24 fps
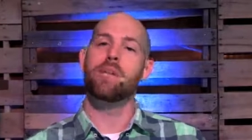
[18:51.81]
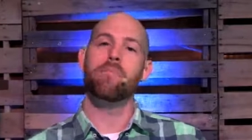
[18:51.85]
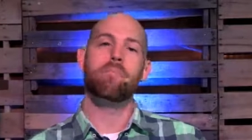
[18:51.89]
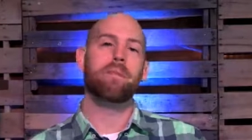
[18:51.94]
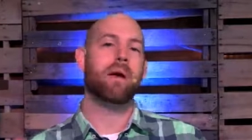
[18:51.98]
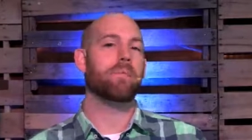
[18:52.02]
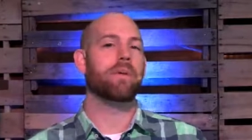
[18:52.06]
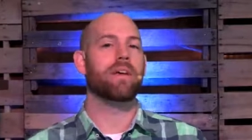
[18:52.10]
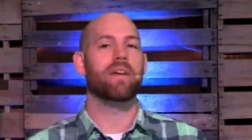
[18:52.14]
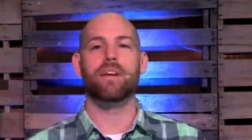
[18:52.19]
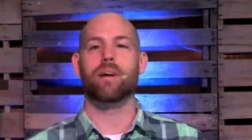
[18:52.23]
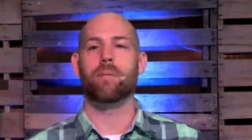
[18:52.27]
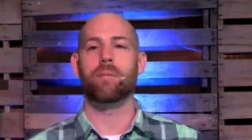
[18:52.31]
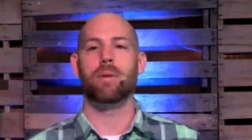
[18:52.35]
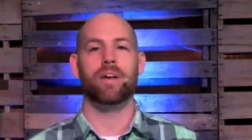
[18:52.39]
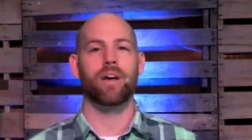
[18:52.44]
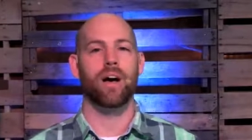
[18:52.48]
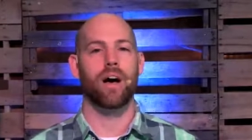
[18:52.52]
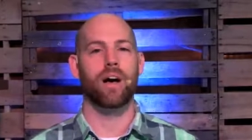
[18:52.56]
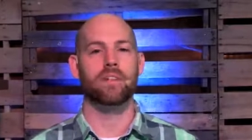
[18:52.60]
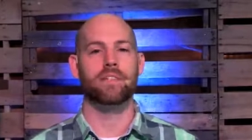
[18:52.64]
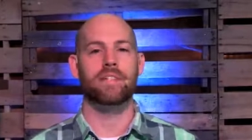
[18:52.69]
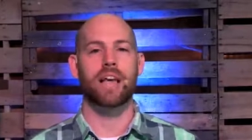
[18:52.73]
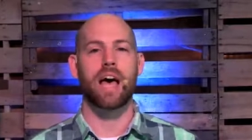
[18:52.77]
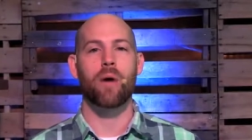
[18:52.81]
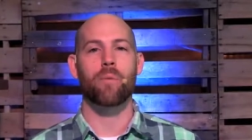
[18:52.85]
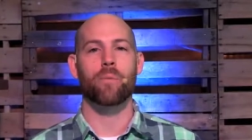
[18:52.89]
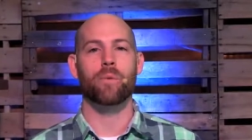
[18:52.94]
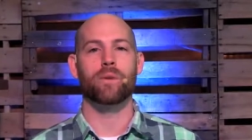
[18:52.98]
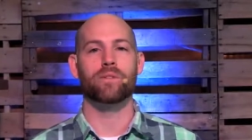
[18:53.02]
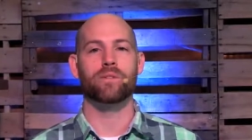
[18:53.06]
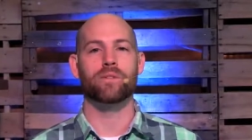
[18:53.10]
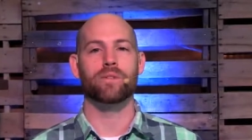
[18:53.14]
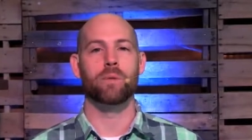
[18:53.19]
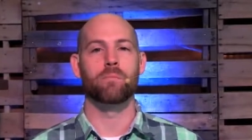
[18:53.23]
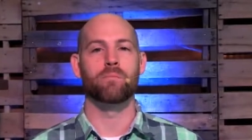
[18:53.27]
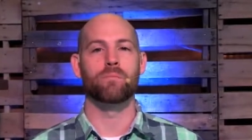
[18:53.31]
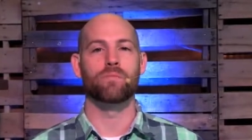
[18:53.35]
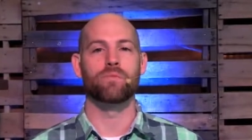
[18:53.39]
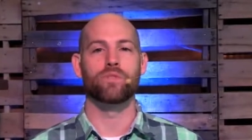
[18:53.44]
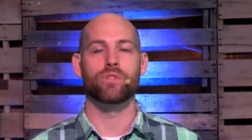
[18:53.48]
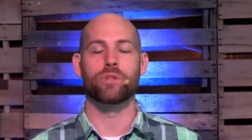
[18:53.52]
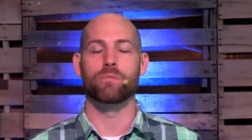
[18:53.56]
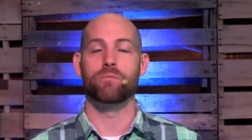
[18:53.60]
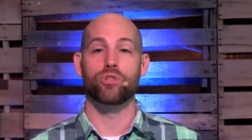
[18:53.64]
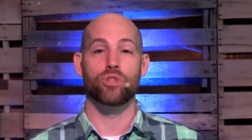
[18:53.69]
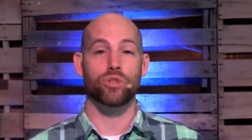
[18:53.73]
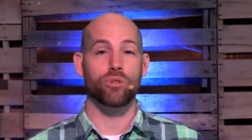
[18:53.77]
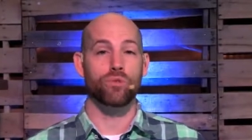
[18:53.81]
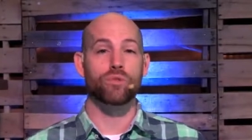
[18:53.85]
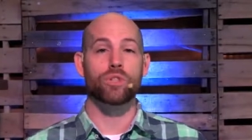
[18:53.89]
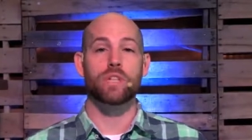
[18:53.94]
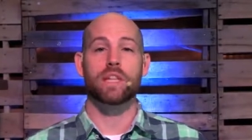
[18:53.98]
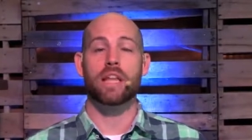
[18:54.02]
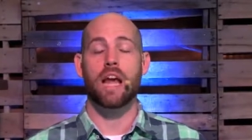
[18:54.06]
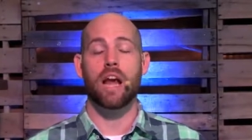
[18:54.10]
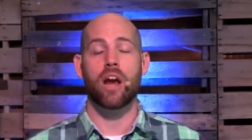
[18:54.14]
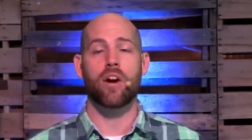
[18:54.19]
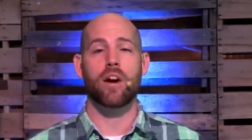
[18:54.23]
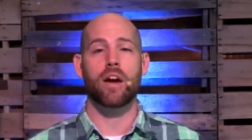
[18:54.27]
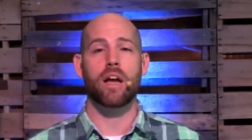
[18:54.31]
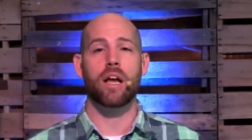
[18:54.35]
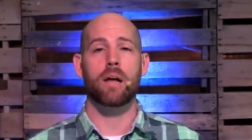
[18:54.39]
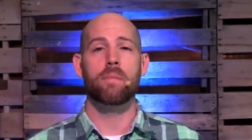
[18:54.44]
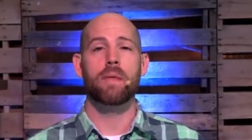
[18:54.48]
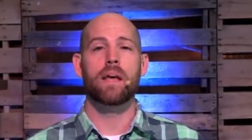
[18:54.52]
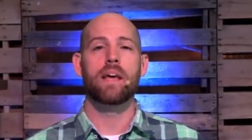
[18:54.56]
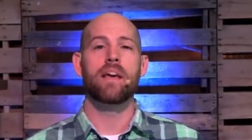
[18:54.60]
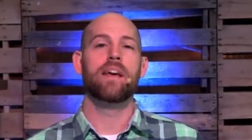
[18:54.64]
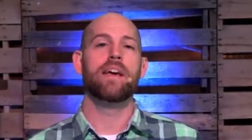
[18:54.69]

Maybe he would come in contact with some some Jews in the area, and